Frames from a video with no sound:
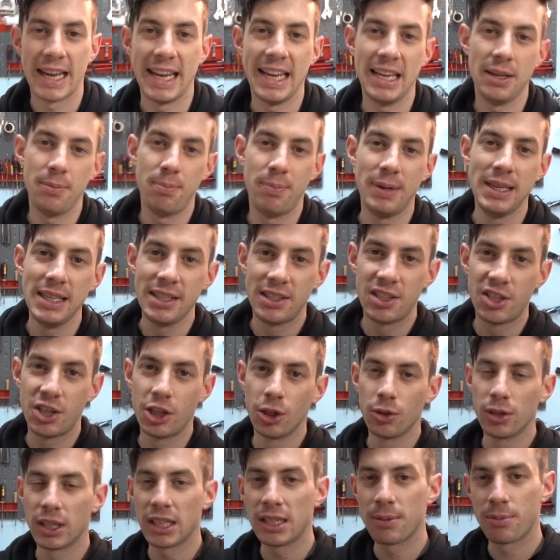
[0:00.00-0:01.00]
AP
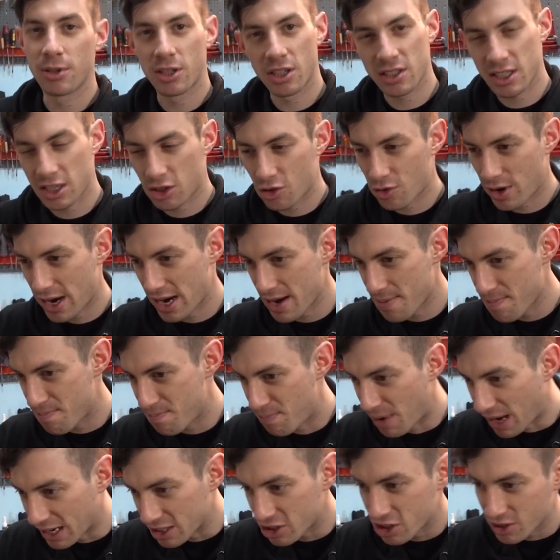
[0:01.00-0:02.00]
tuning because I tried a
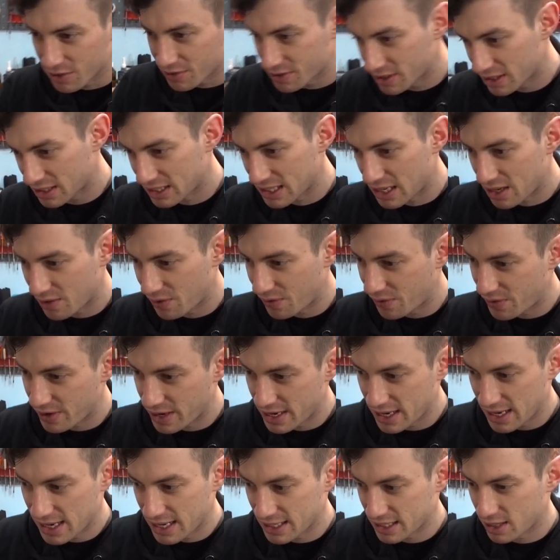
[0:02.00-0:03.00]
bunch of stuff
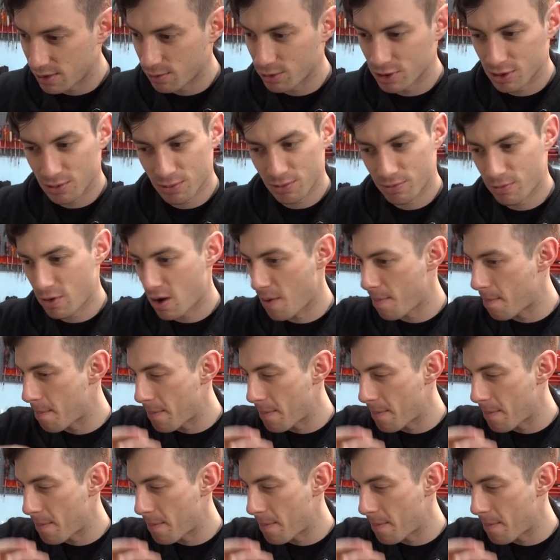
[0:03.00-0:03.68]
and there was uh,